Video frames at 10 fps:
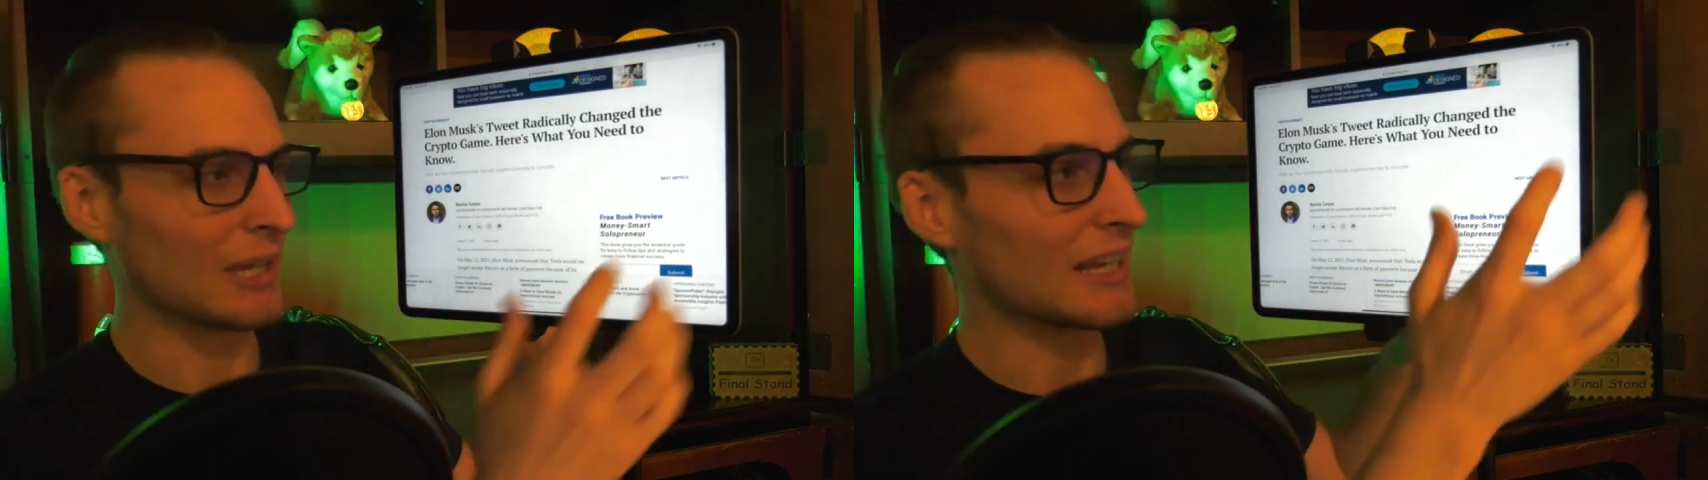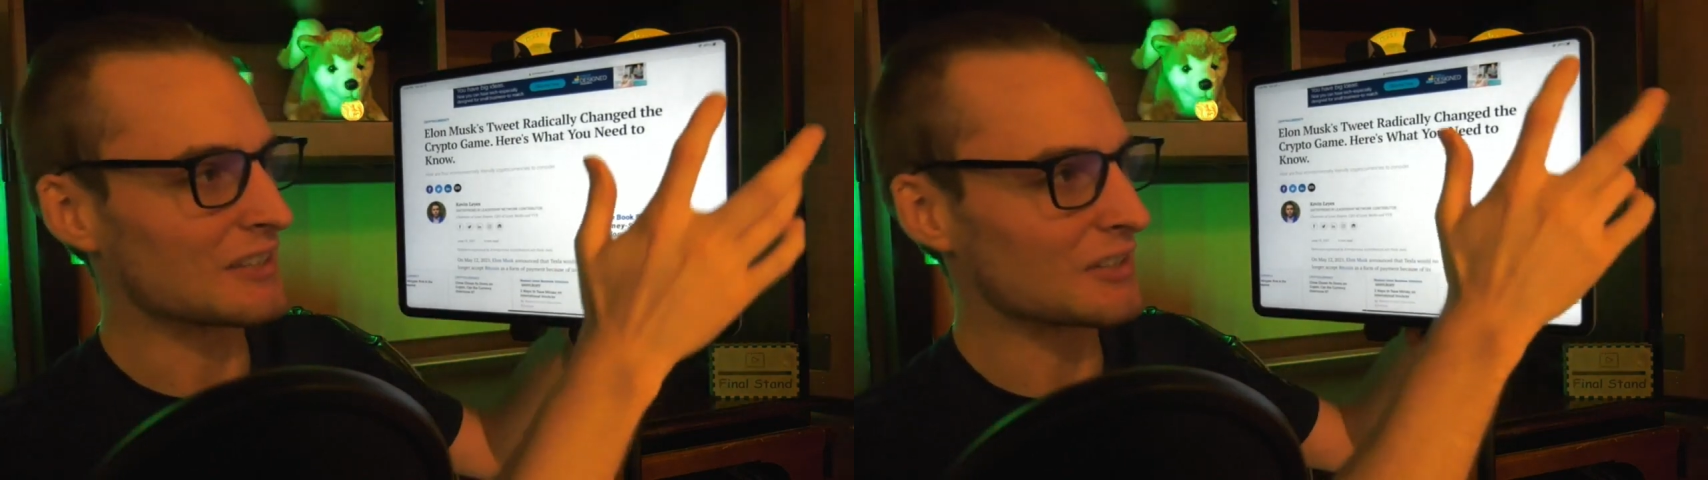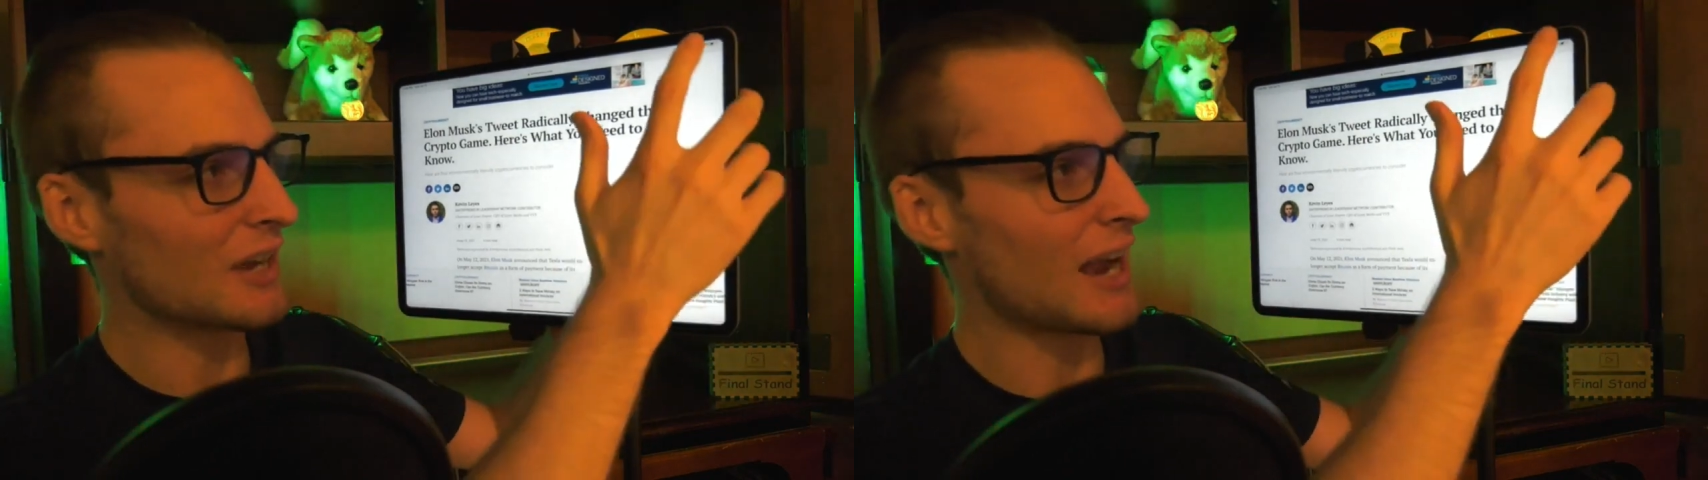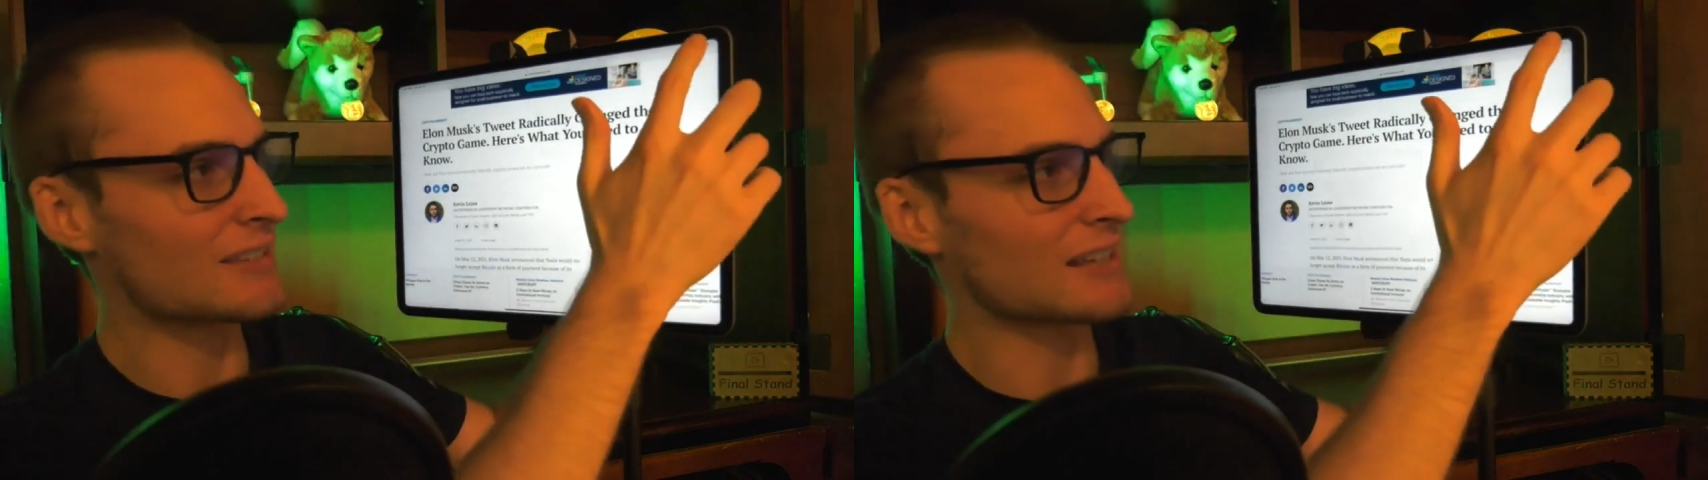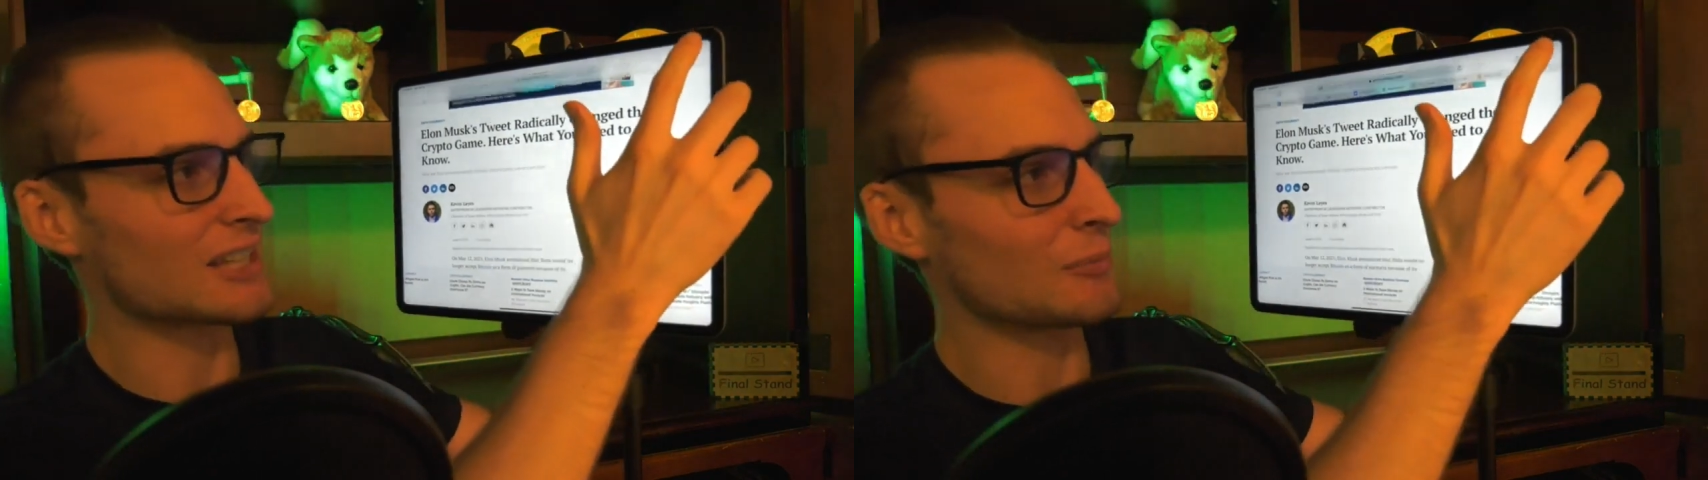He still has
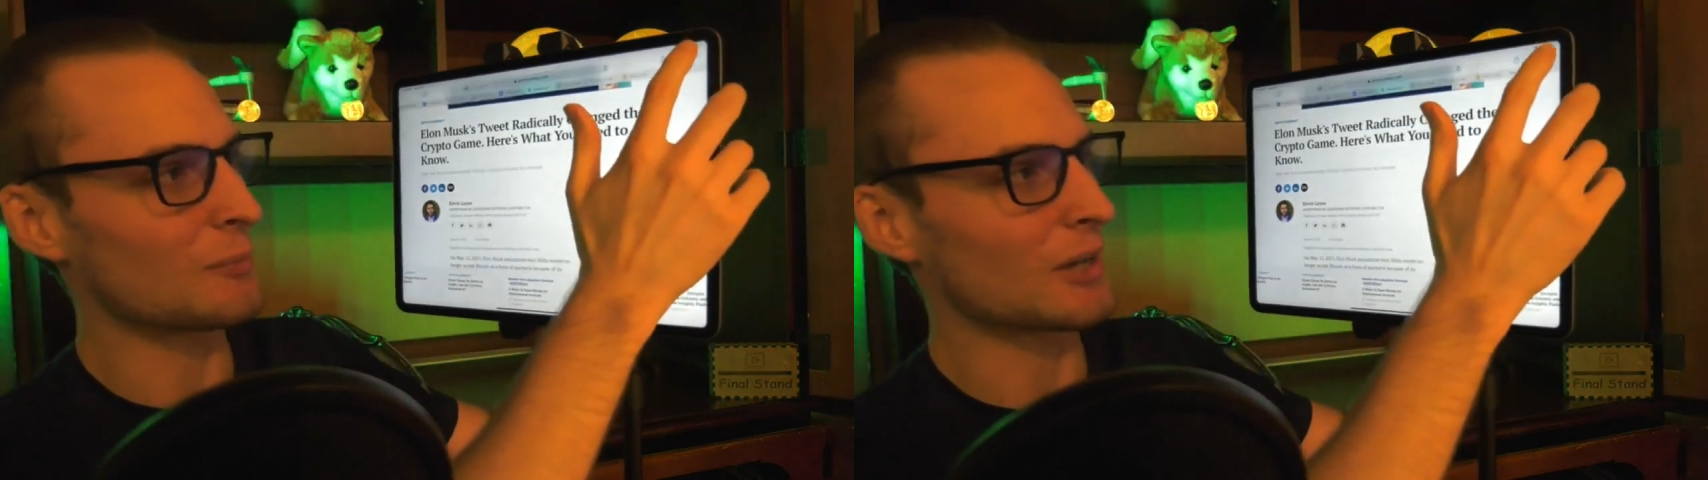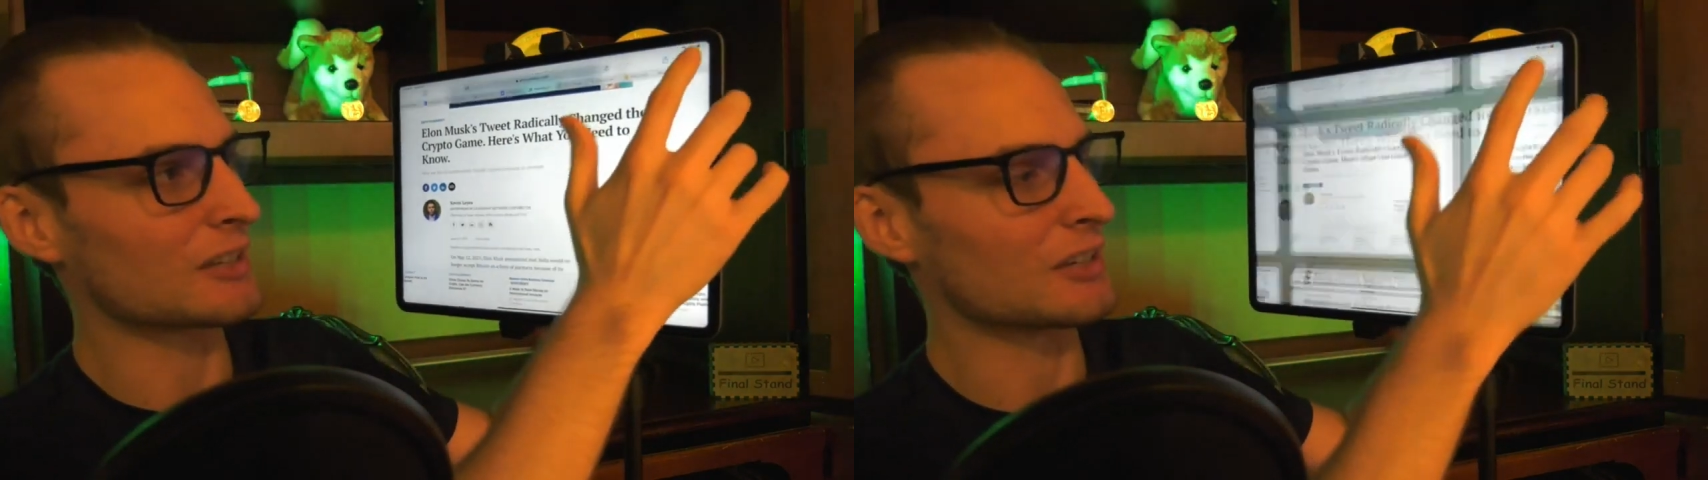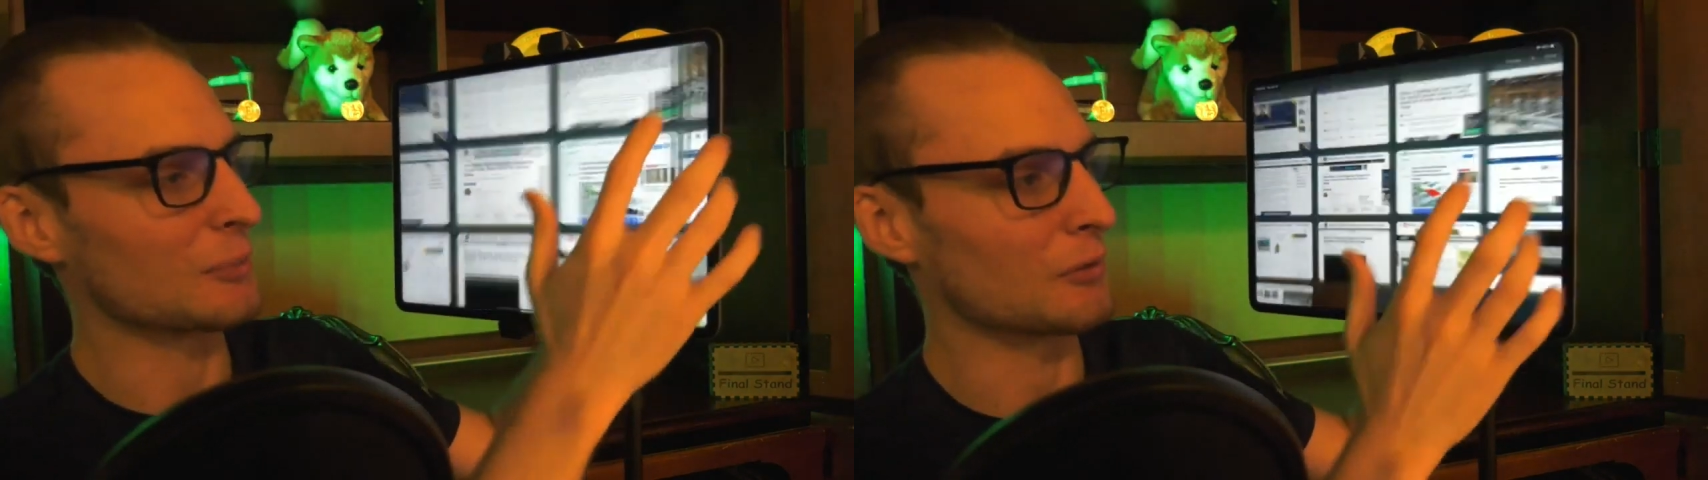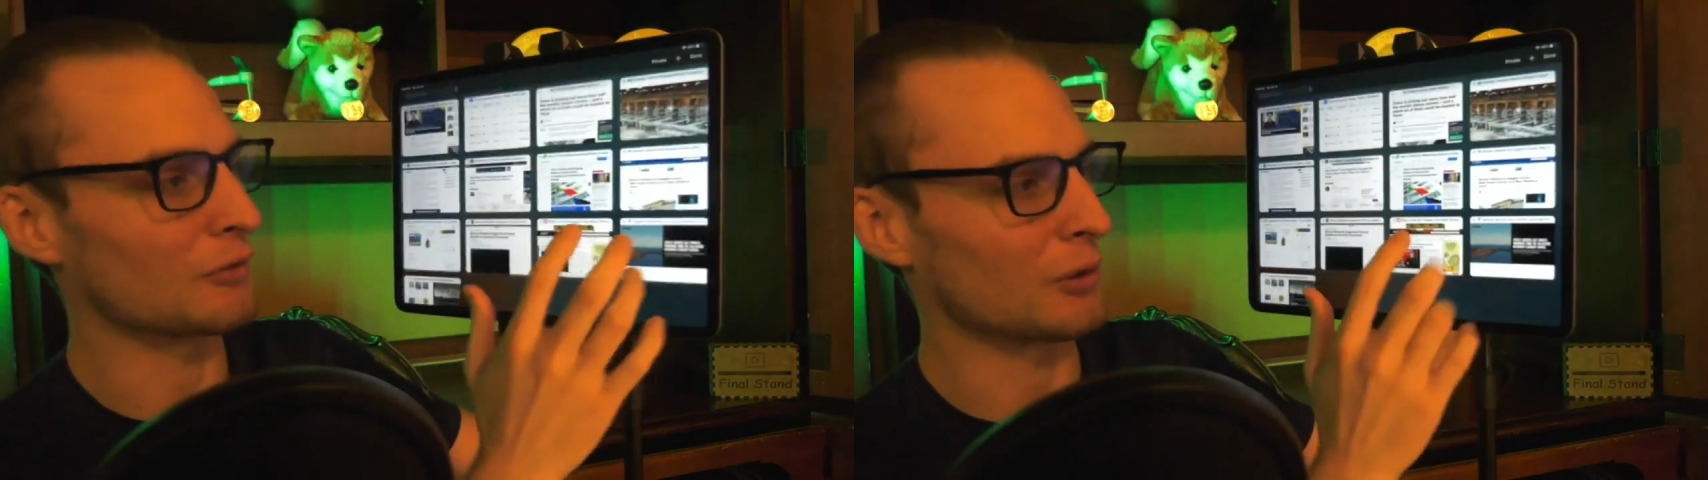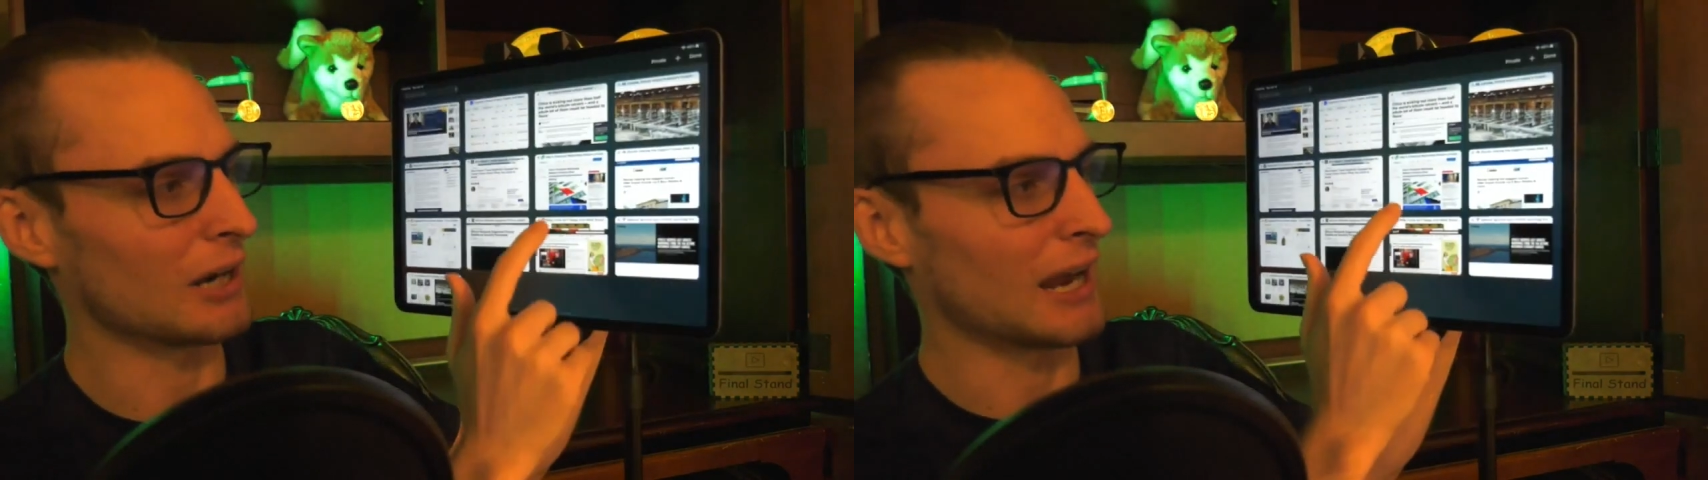that same impact he did
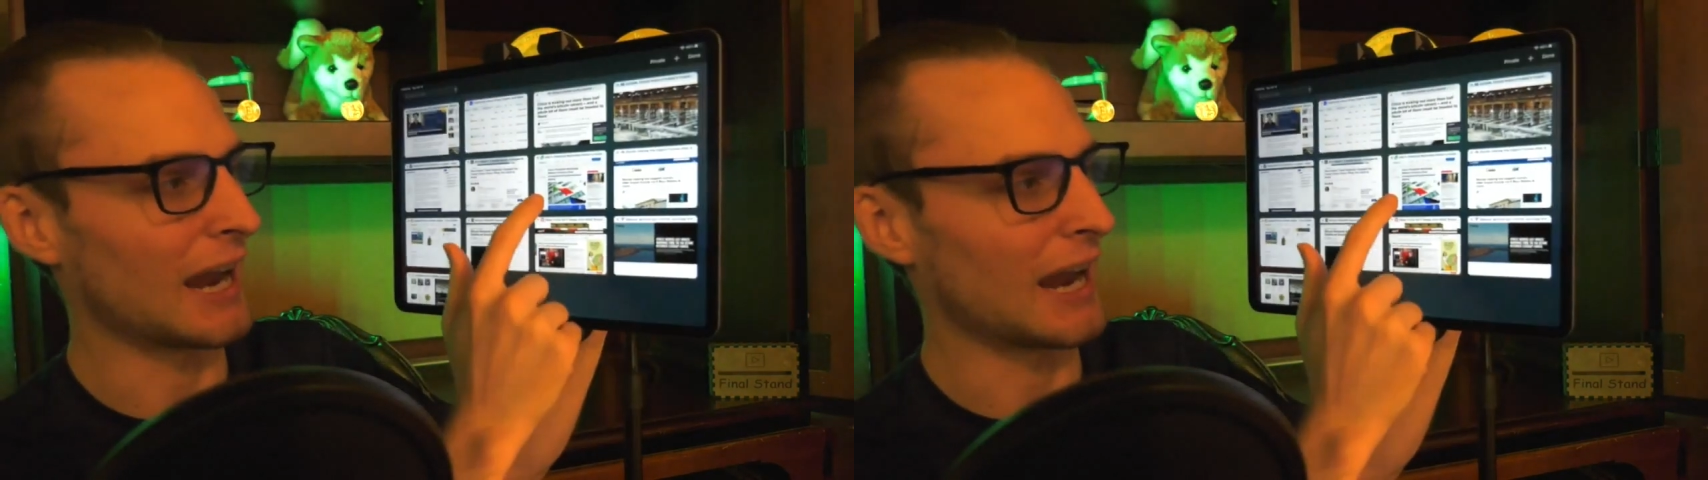before,